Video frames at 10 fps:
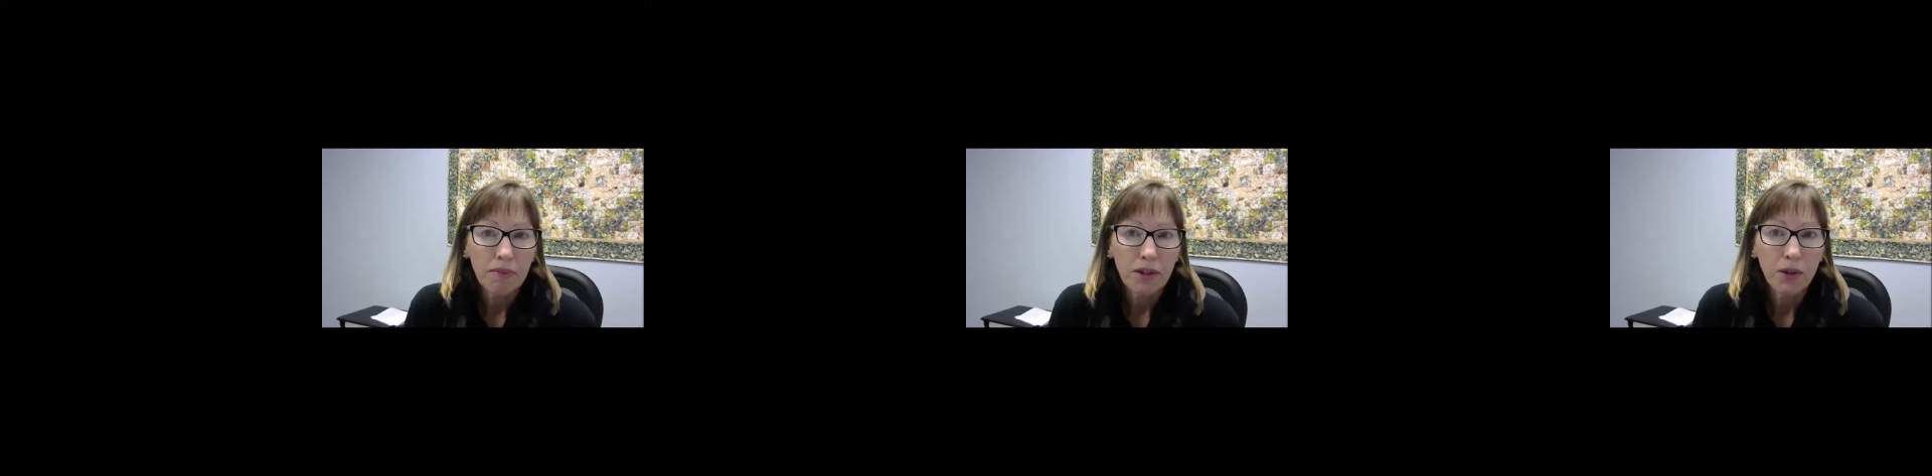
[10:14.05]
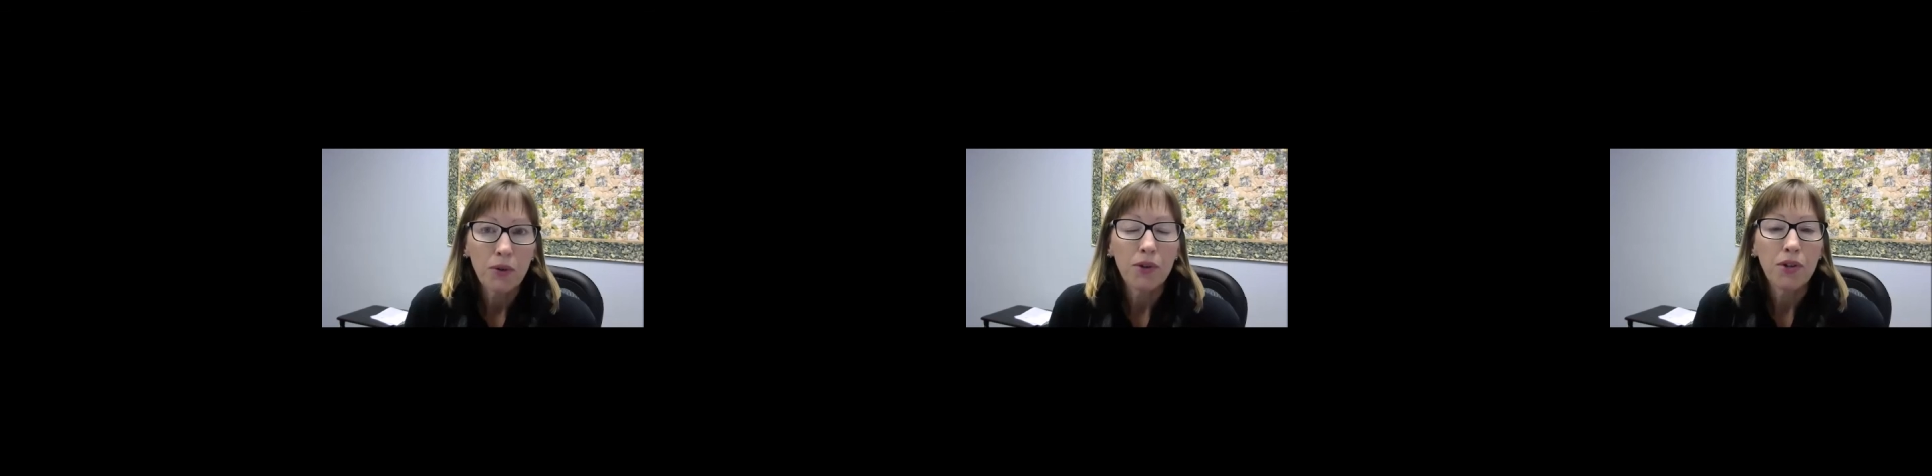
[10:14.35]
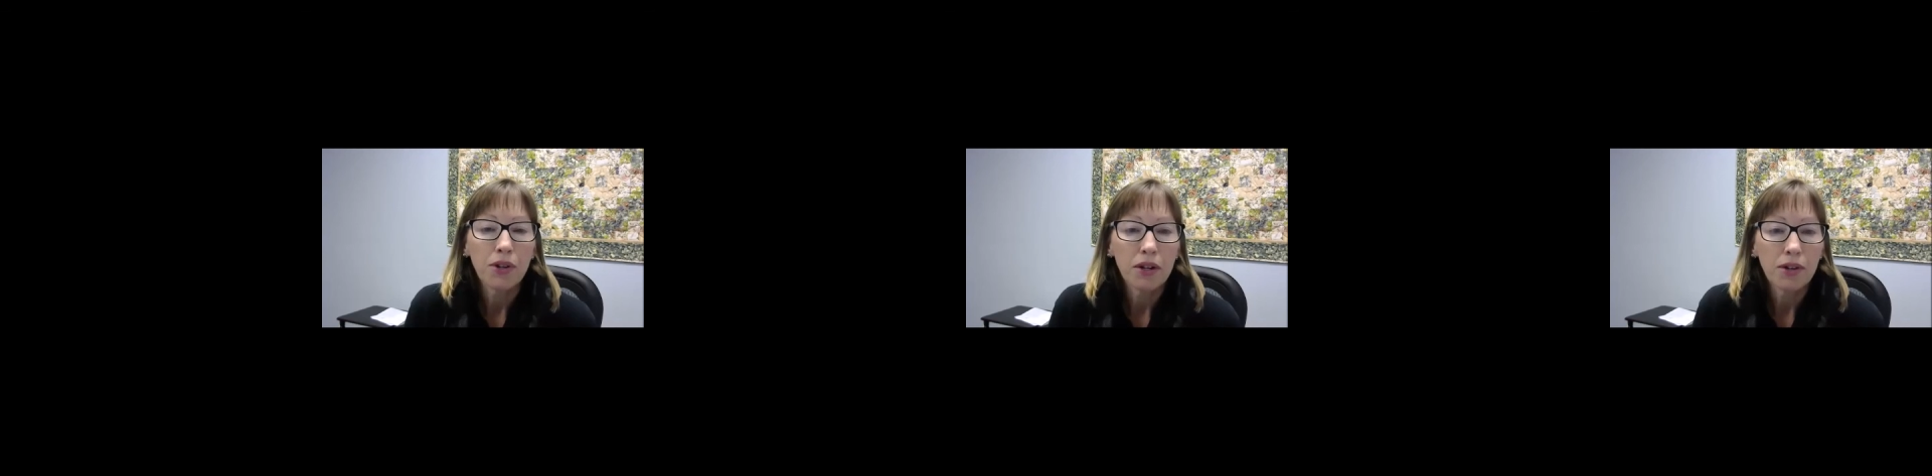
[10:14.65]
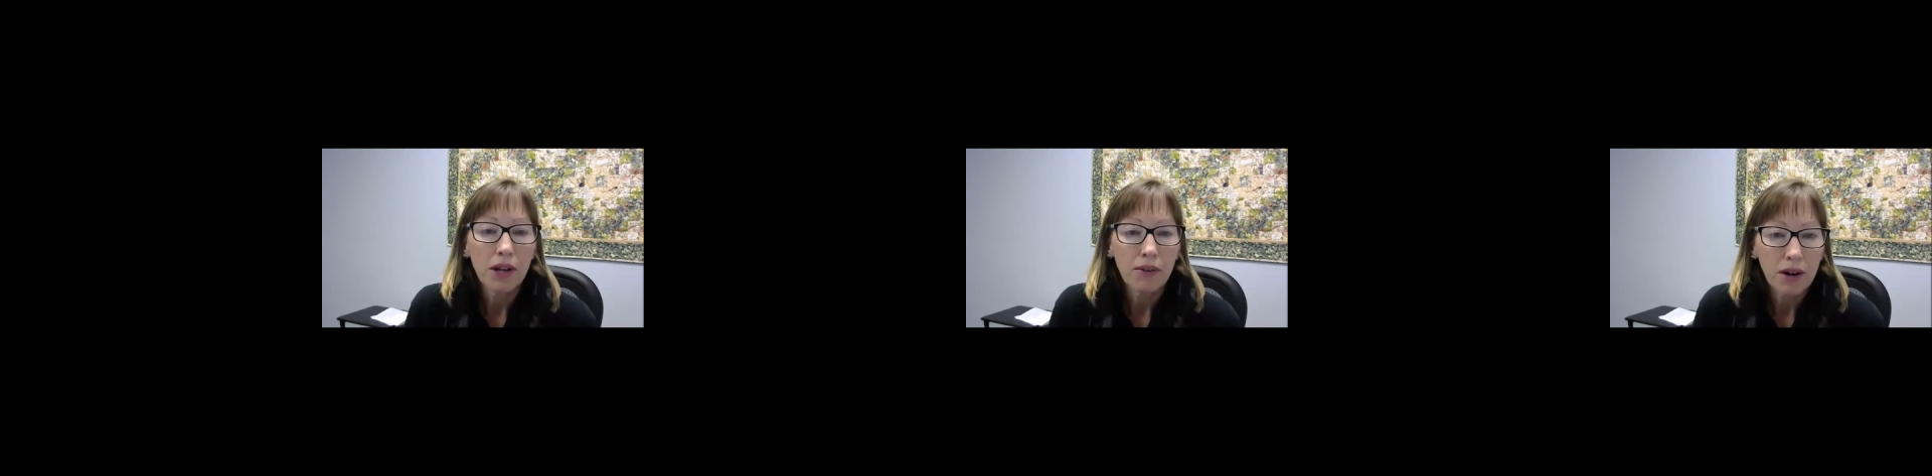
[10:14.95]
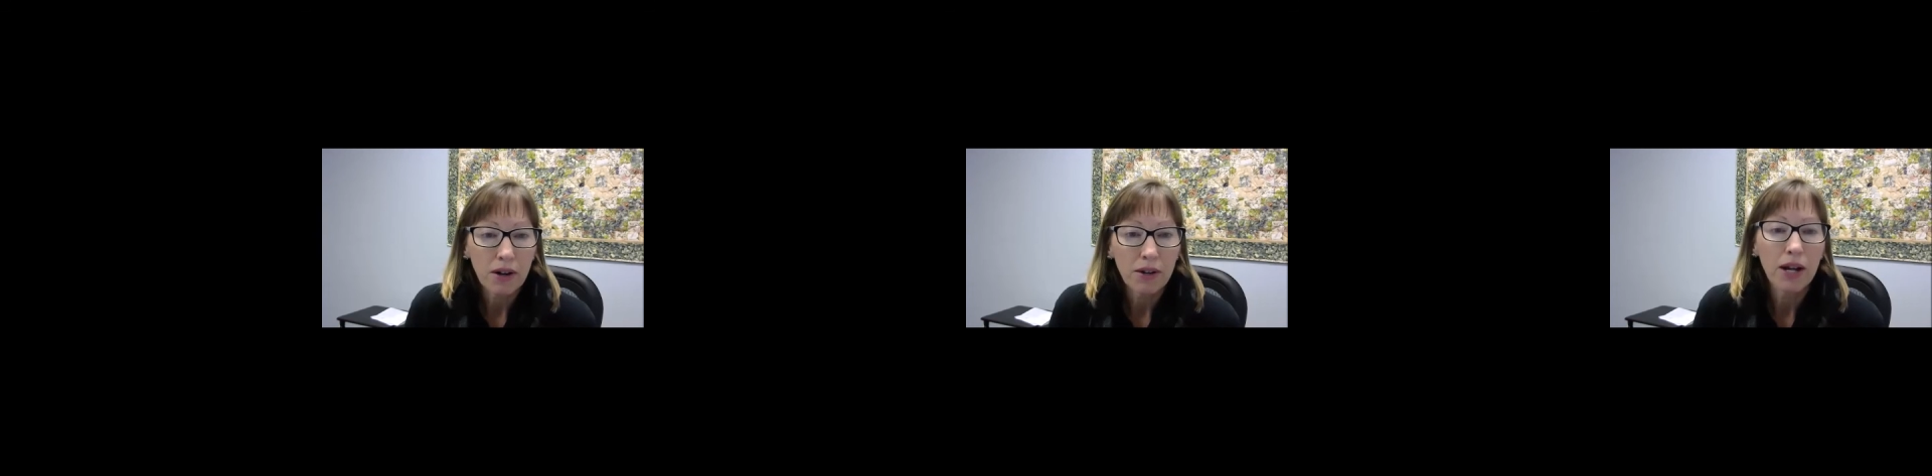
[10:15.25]
universities have a
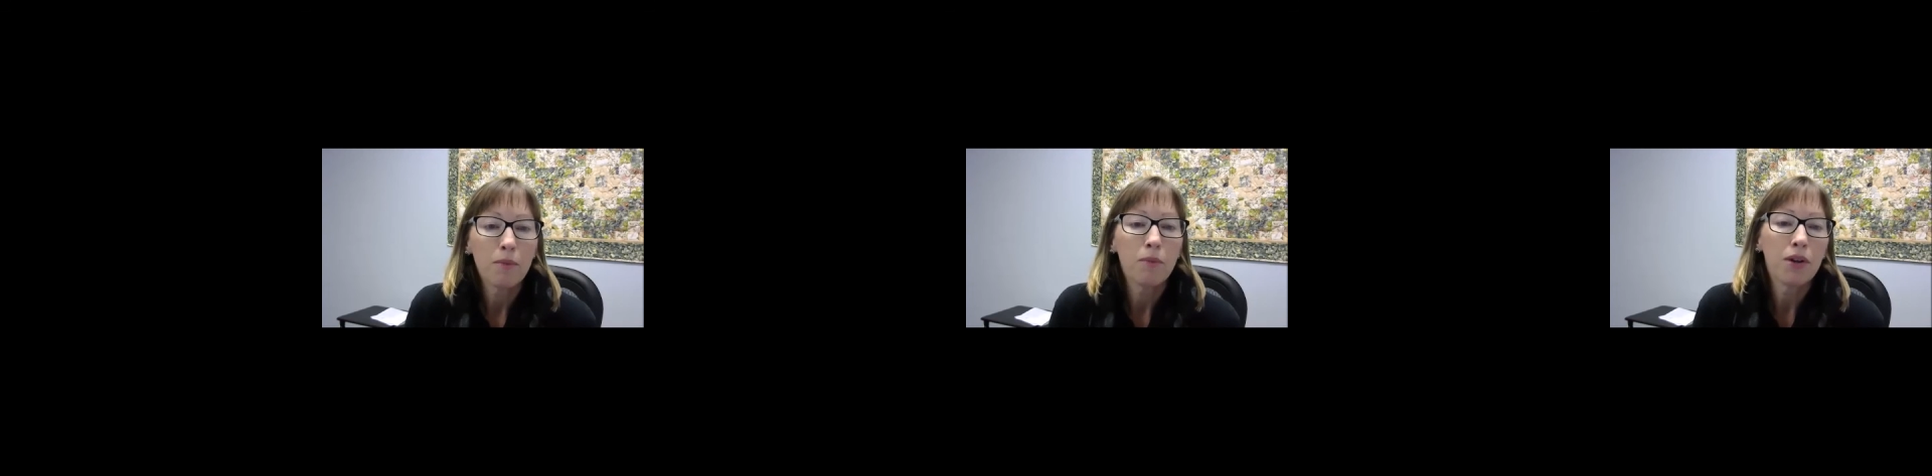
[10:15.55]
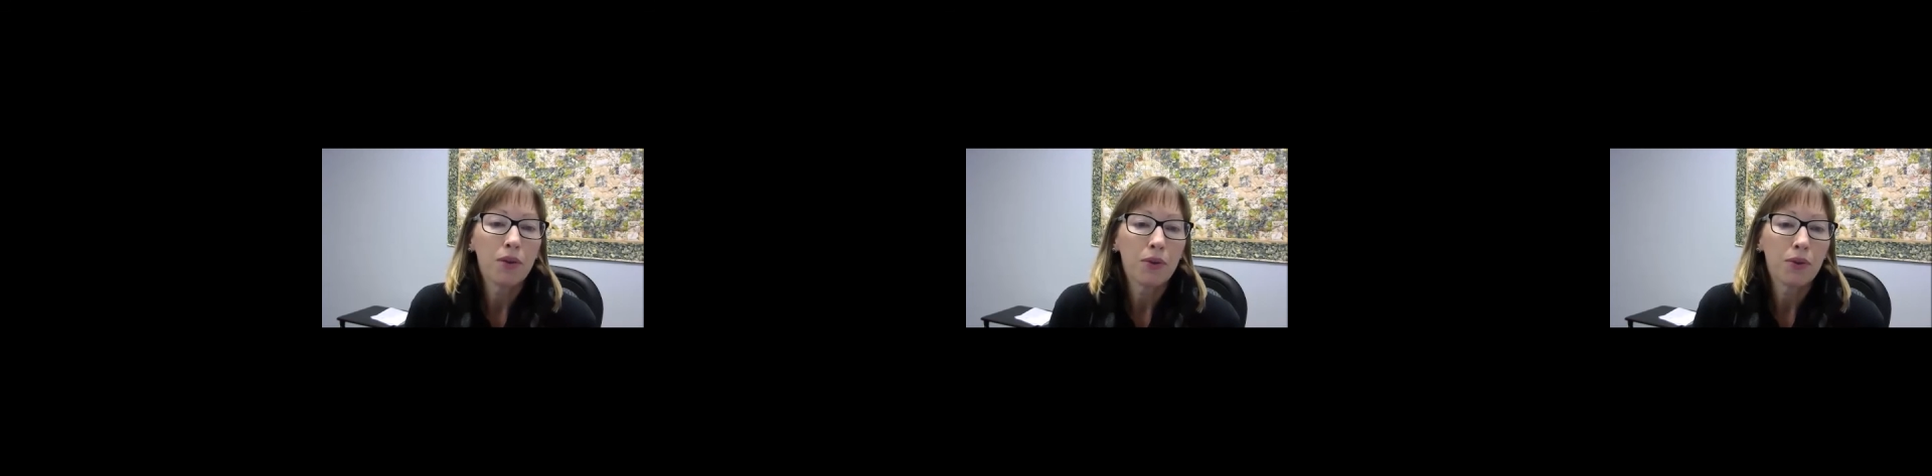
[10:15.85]
hard time with.